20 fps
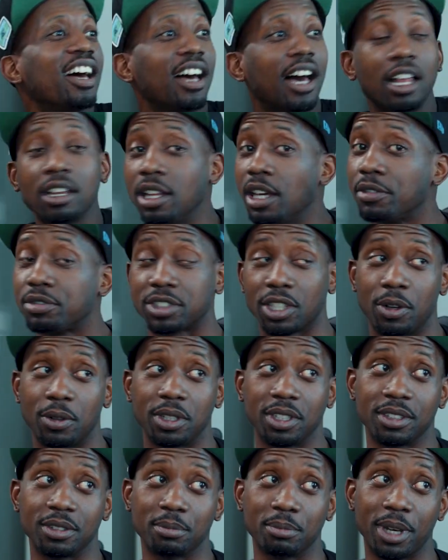I love
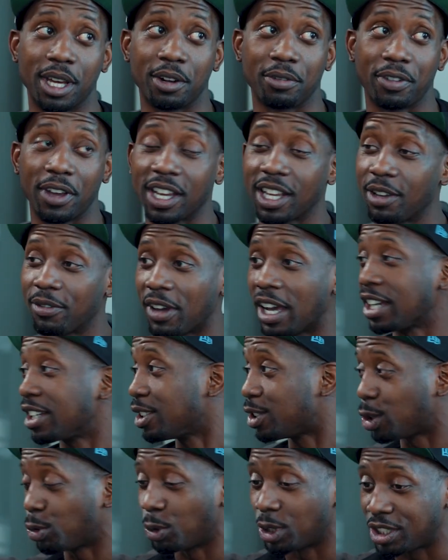Sony. Oh. Matter of fact, if I
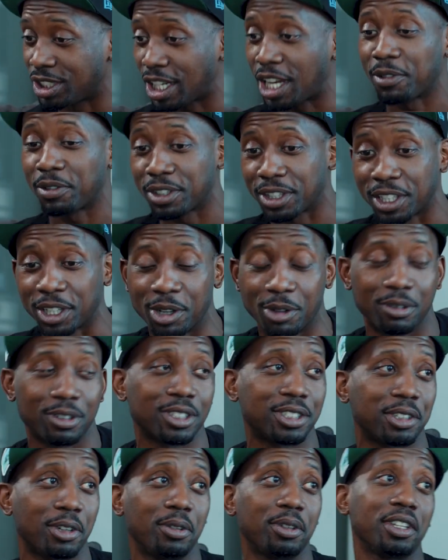could switch everything over to
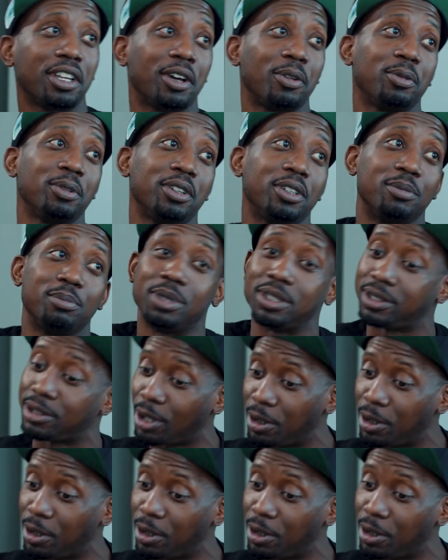Sony, I would. But yeah.